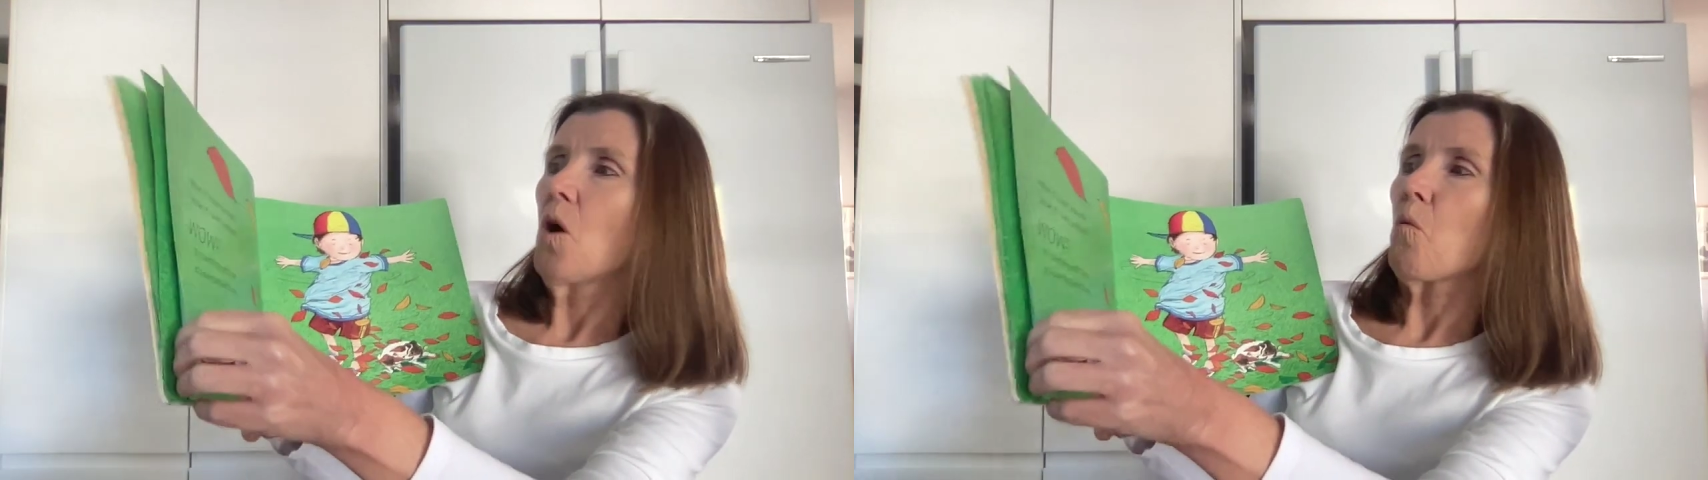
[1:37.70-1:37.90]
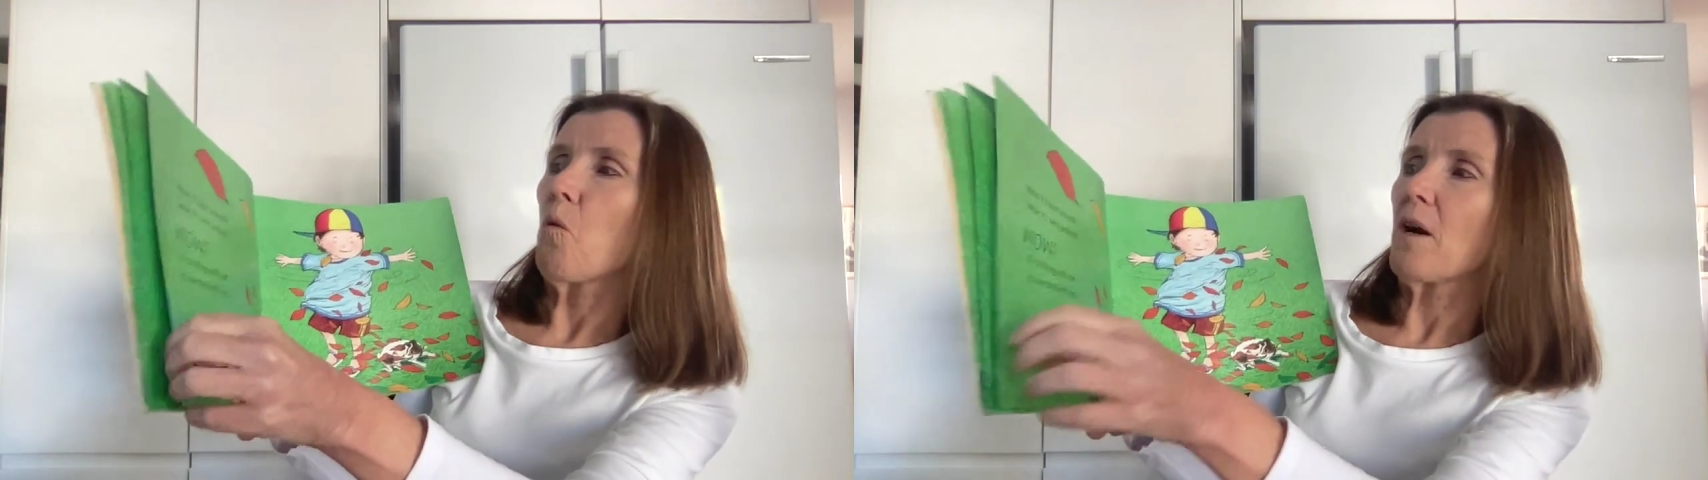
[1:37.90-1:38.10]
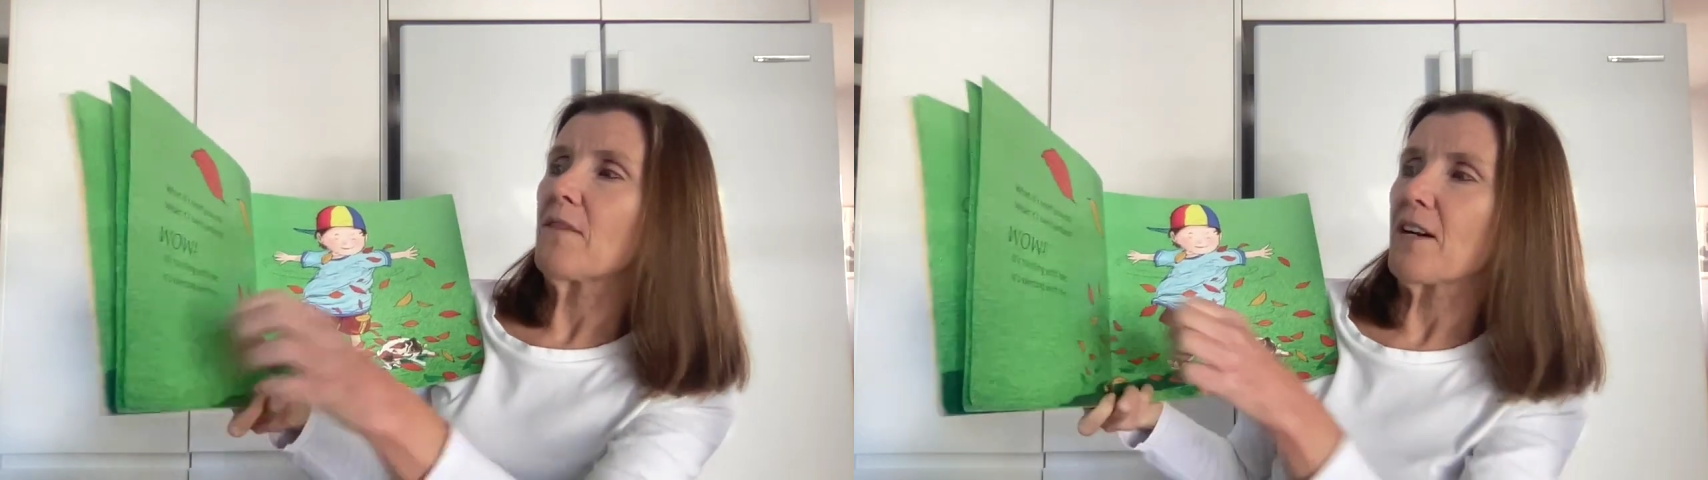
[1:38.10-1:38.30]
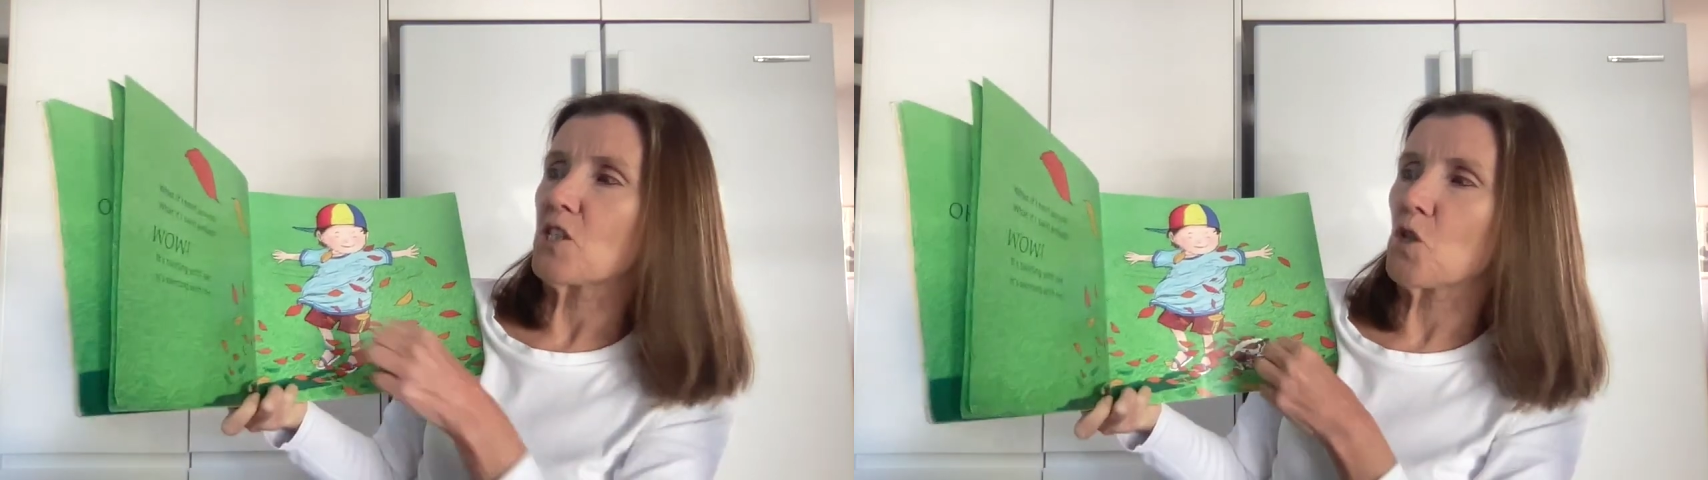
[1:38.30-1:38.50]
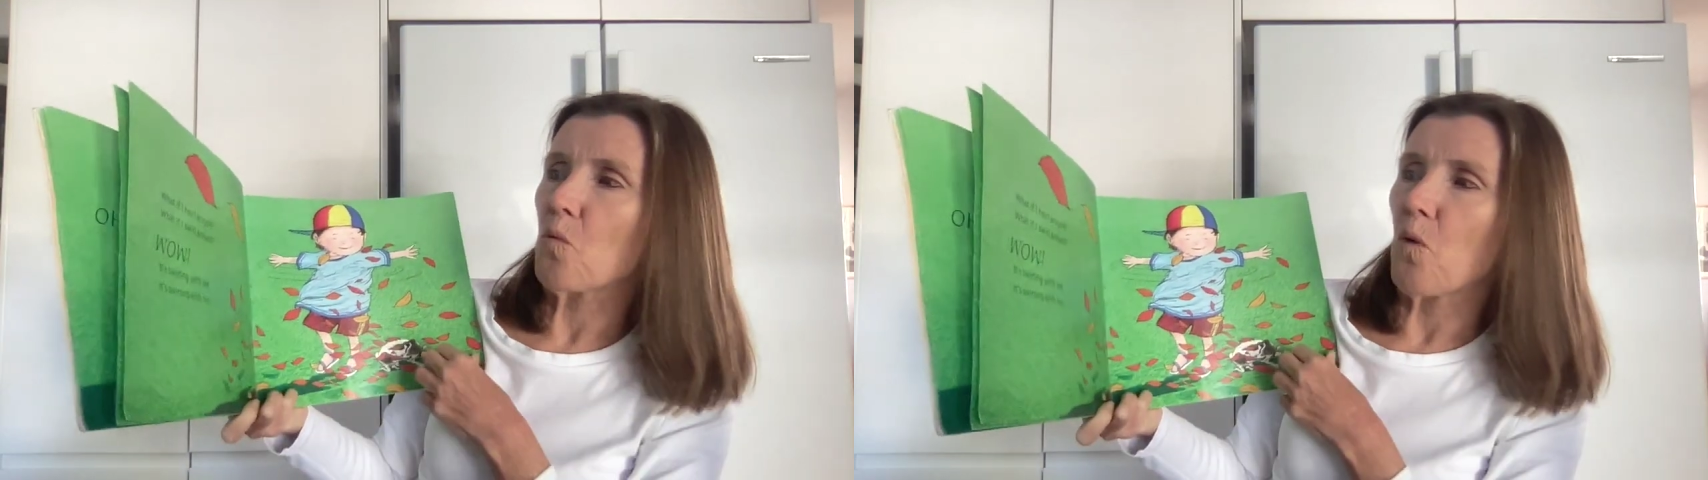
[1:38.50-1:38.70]
What if I
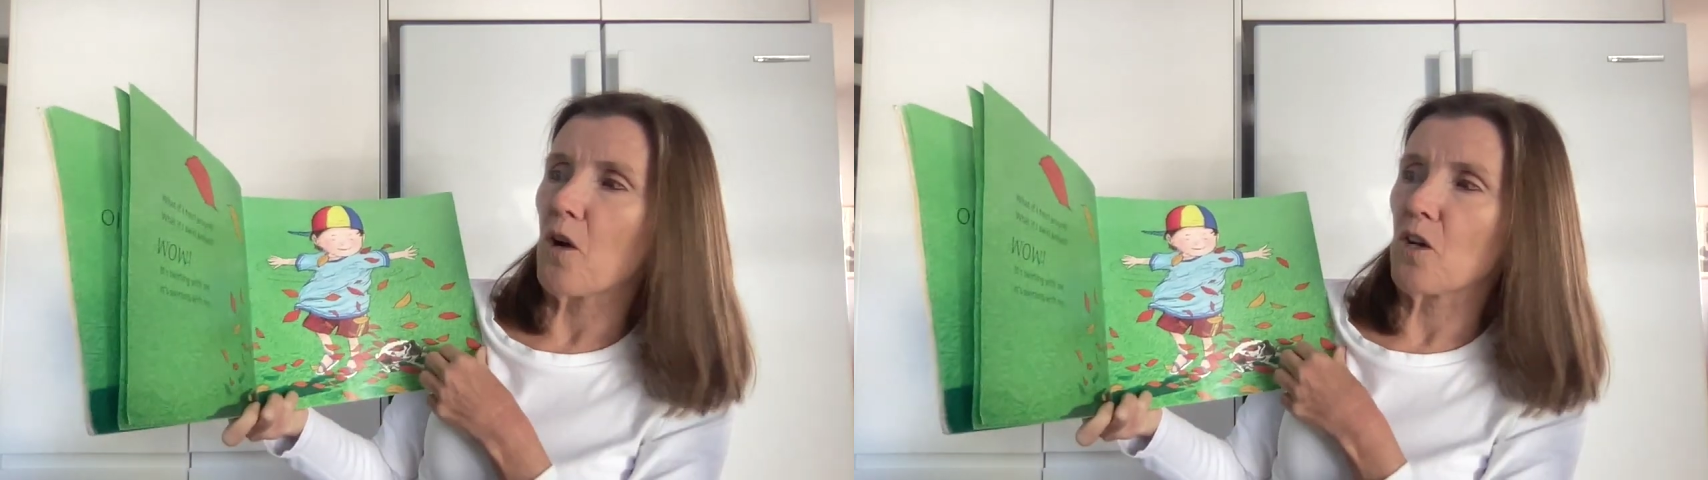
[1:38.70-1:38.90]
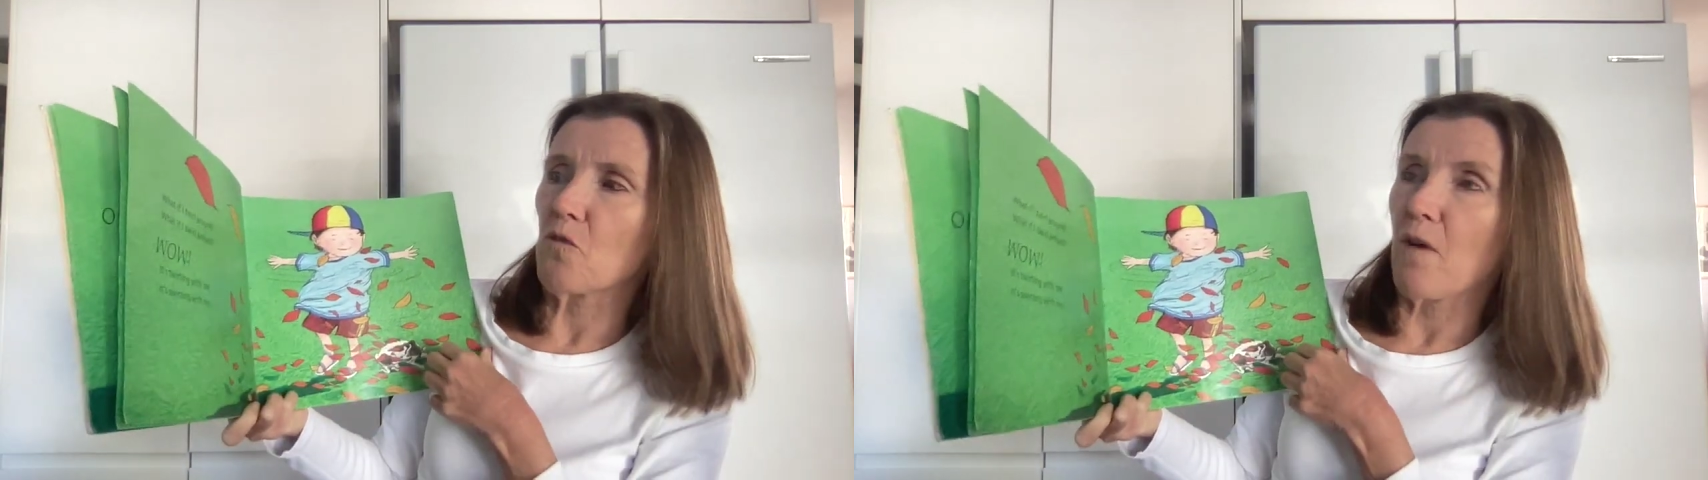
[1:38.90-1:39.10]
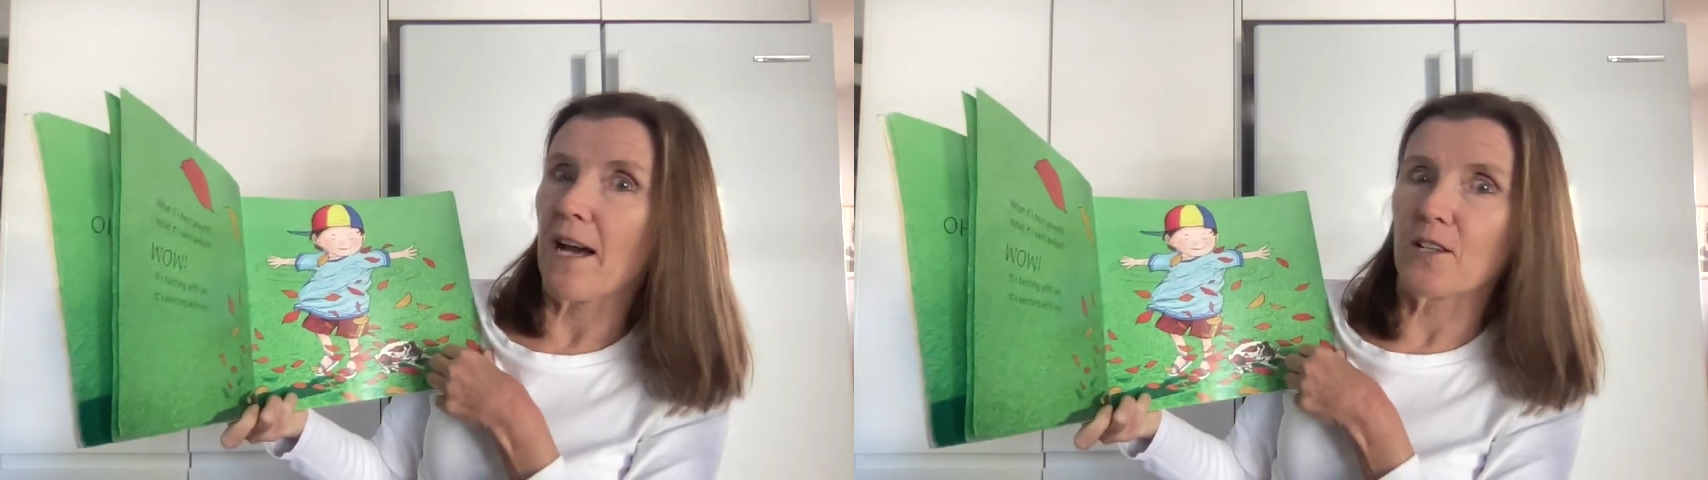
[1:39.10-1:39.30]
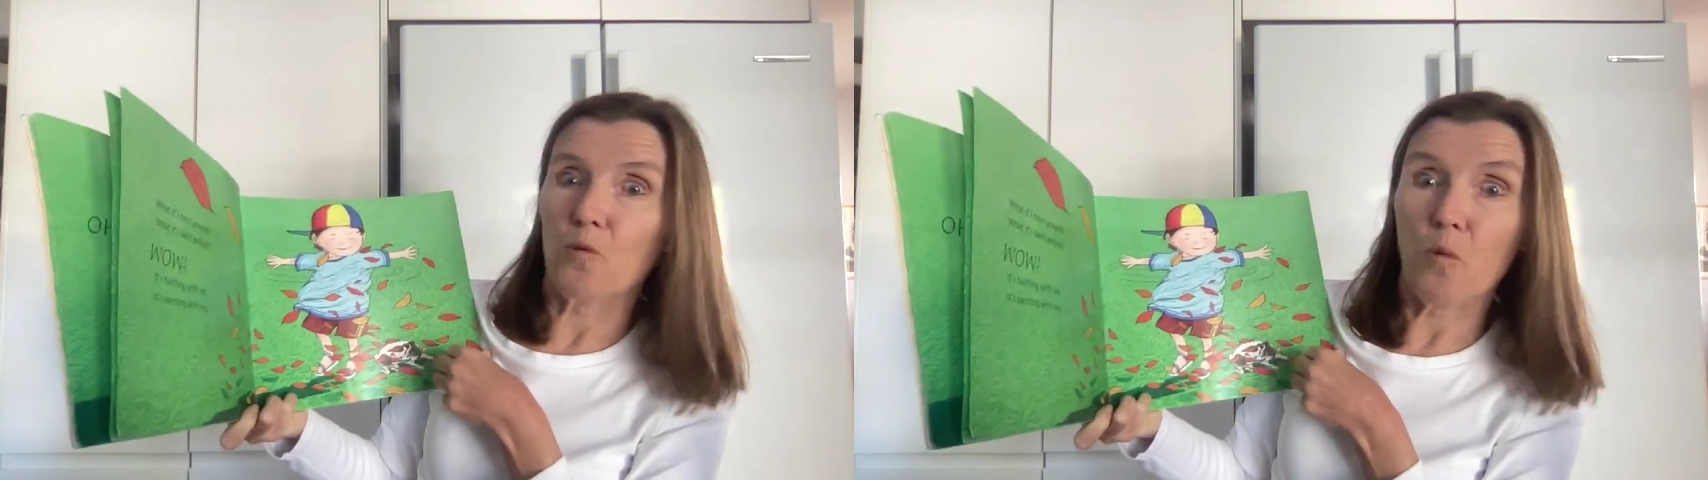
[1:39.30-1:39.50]
twirl around?